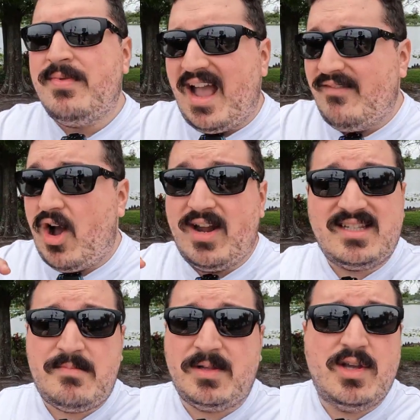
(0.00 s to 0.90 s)
I've
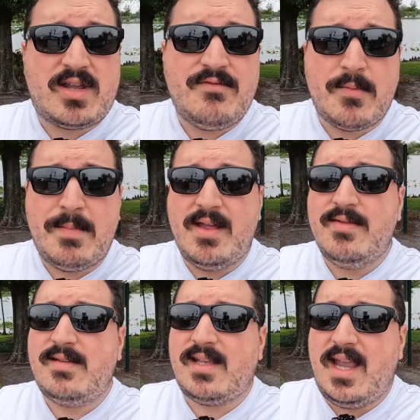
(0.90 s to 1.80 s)
honestly been looking for
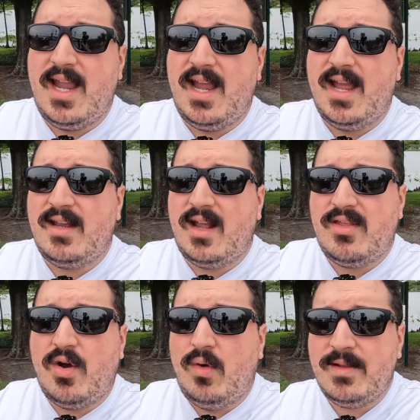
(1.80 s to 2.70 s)
months, and
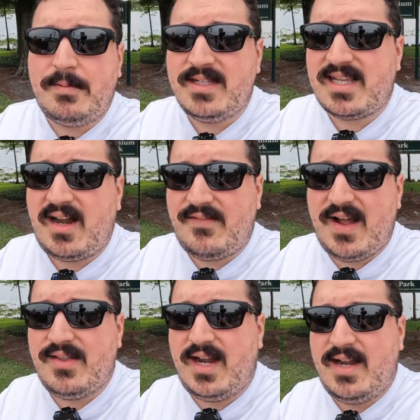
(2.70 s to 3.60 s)
the only place that I
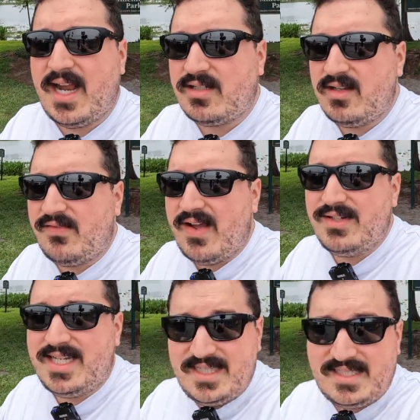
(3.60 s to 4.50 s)
found that I actually
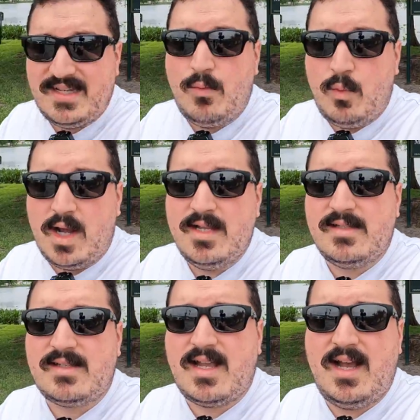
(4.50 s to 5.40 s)
found decent
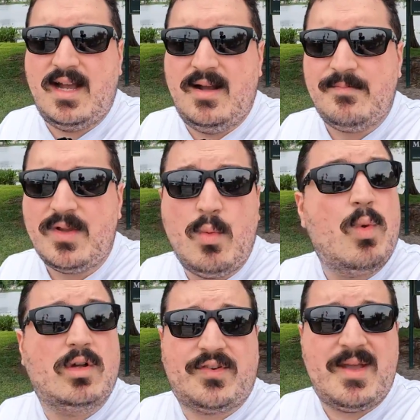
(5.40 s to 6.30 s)
was
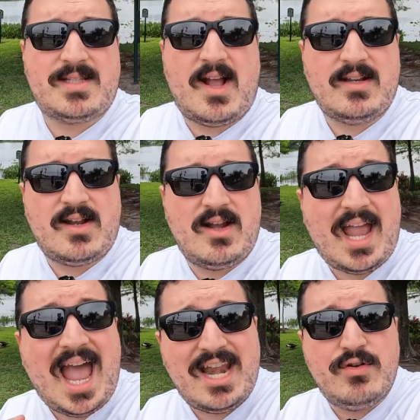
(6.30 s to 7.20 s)
world famous hot dog
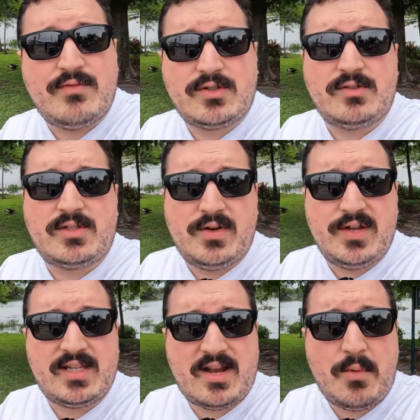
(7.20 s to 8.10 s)
at Universal
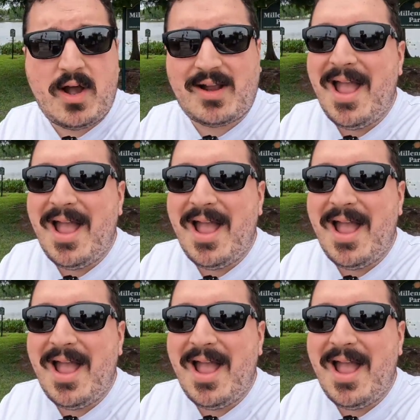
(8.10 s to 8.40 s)
Studios City Walk.